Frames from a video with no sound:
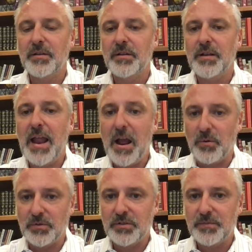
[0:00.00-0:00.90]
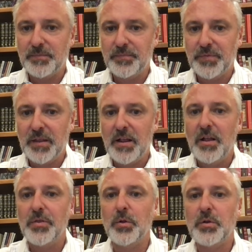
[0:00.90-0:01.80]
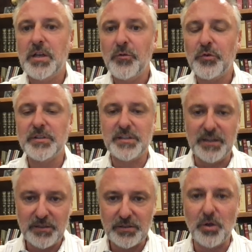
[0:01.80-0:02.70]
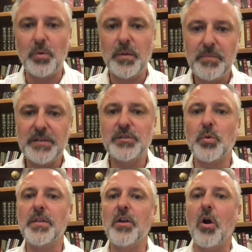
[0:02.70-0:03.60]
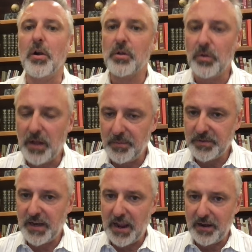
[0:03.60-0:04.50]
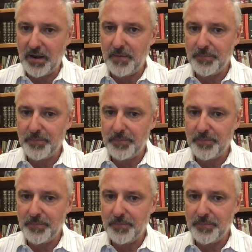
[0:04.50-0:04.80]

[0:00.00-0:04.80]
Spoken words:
nouns. The difference is, so this is where the article comes in handy.